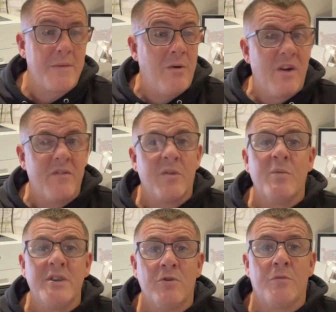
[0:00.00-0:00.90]
However,
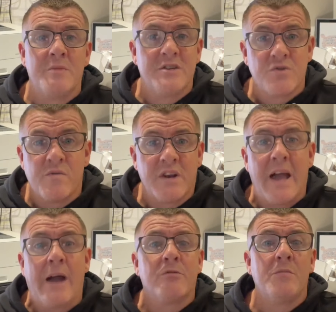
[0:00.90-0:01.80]
we normally sort of
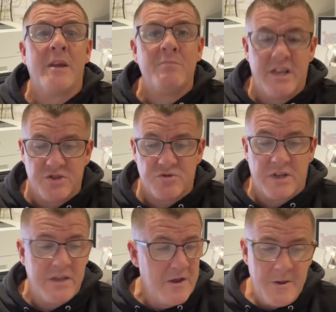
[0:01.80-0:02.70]
allow them in
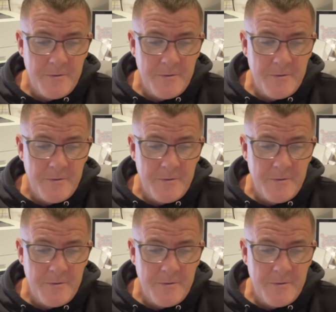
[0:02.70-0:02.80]
literally